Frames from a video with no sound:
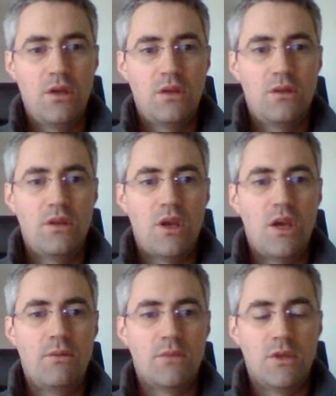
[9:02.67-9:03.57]

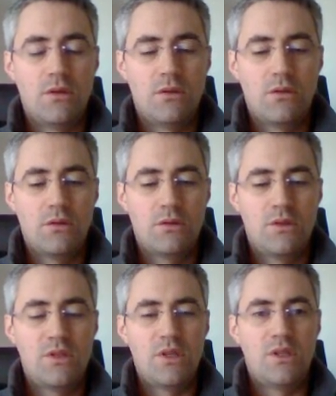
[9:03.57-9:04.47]
named
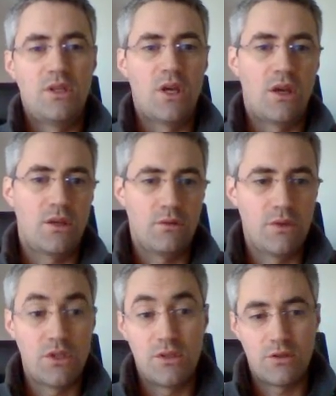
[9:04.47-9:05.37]
CTA,
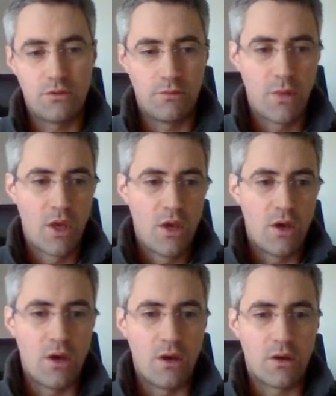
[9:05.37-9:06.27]
which is true.
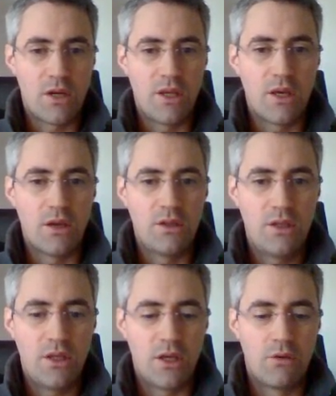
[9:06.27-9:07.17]
Click
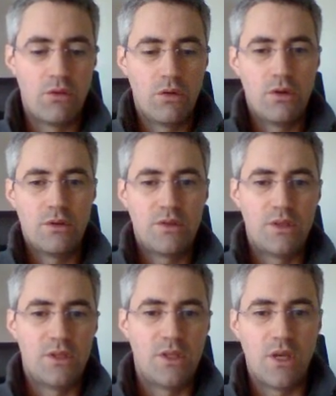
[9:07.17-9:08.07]
ID equal
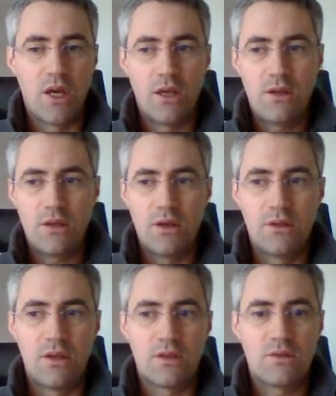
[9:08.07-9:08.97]
CTA,
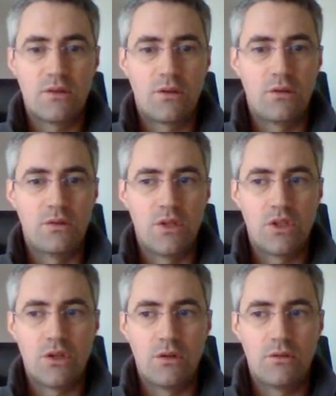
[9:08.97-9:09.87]
and that's the
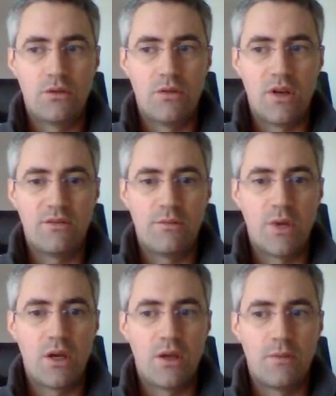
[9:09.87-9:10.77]
condition to have
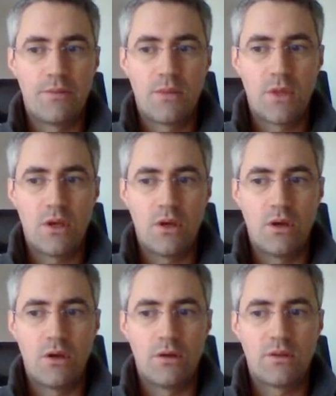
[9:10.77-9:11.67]
my
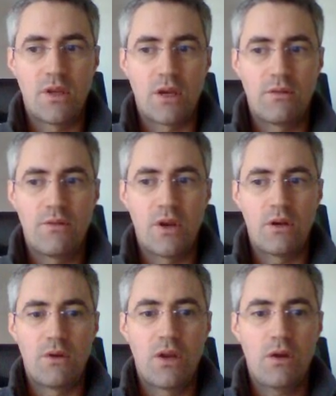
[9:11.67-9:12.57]
tag
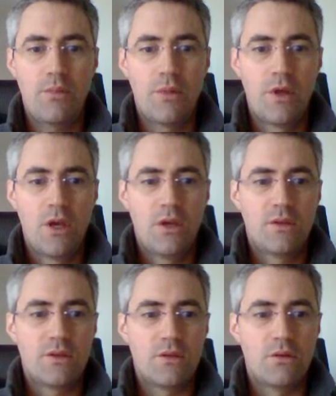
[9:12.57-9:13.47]
firing up.
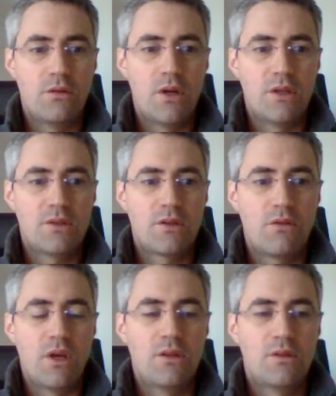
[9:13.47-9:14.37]
So let's
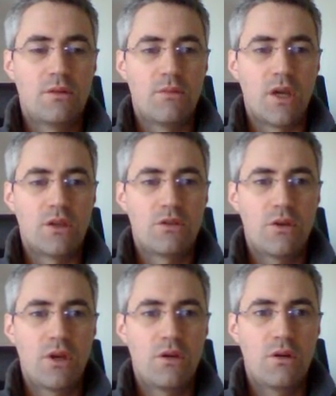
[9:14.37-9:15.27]
create my
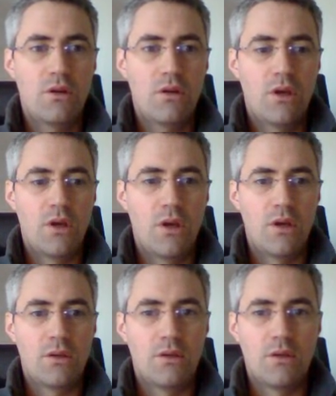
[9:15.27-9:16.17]
trigger,
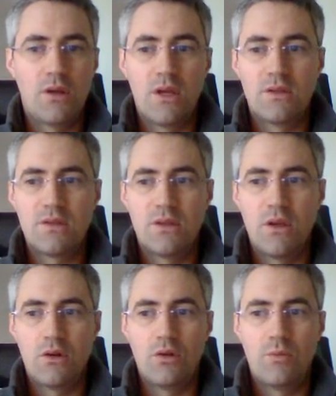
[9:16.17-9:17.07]
and let's
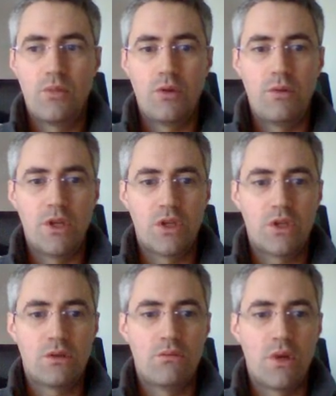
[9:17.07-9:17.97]
now
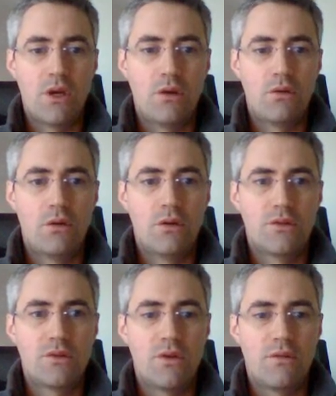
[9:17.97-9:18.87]
publish my whole
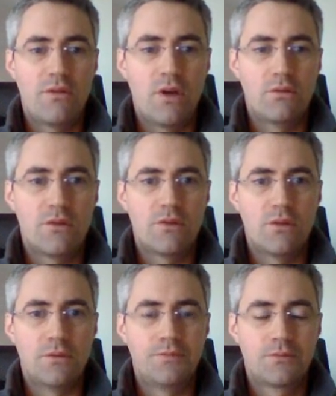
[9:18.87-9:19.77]
stuff out.
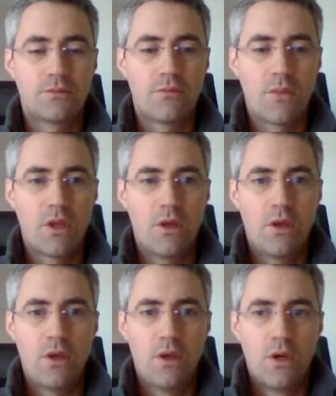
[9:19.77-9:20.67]
So
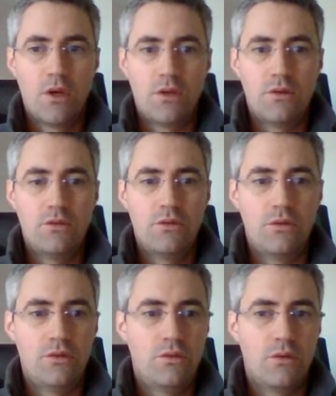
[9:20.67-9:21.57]

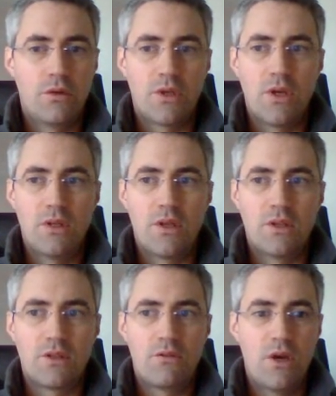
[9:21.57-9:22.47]
okay,
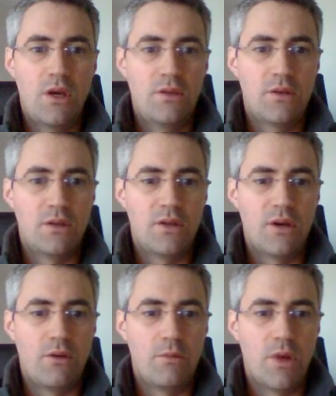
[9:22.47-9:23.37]
that's great, and
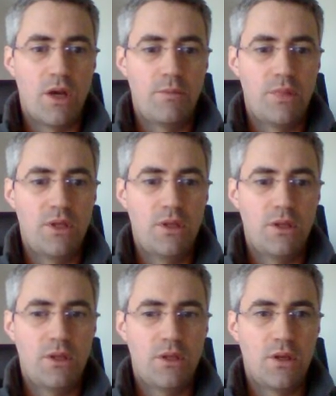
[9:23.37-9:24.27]
now I'm
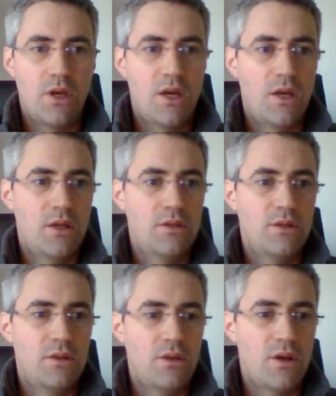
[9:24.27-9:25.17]
happy,
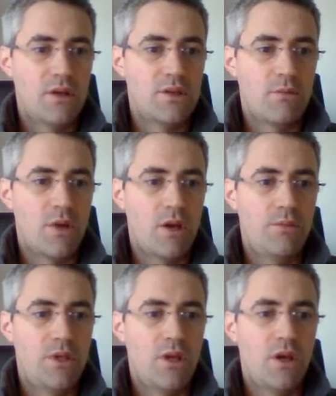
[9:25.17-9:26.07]
and as I'm
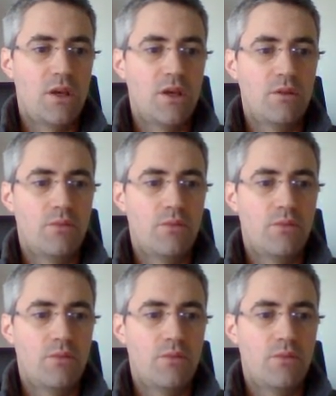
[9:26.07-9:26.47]
happy, I can